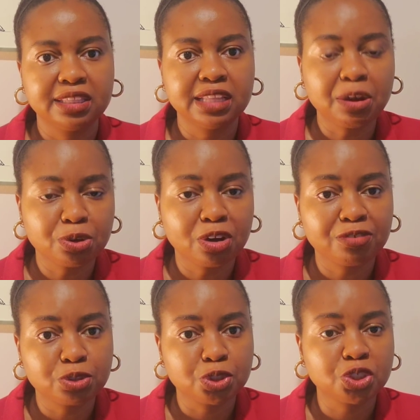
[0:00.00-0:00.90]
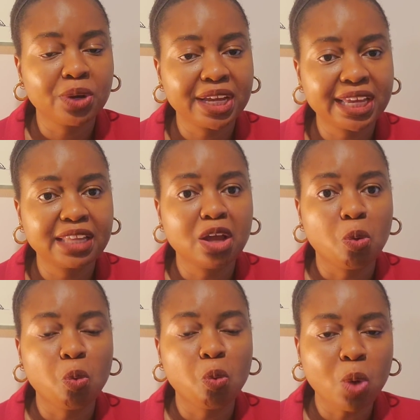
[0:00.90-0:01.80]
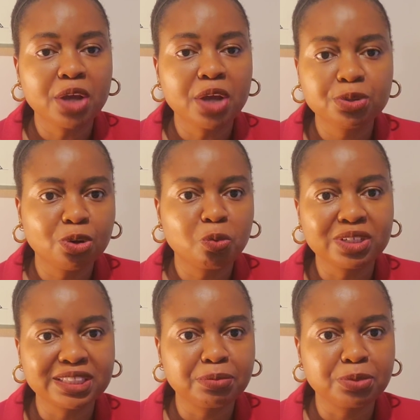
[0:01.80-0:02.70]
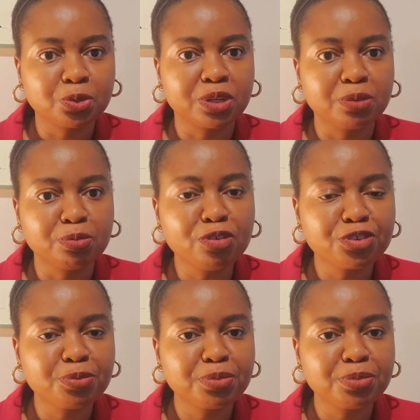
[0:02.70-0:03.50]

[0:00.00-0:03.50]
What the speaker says: Now you have to show again why you don't want them to remove you,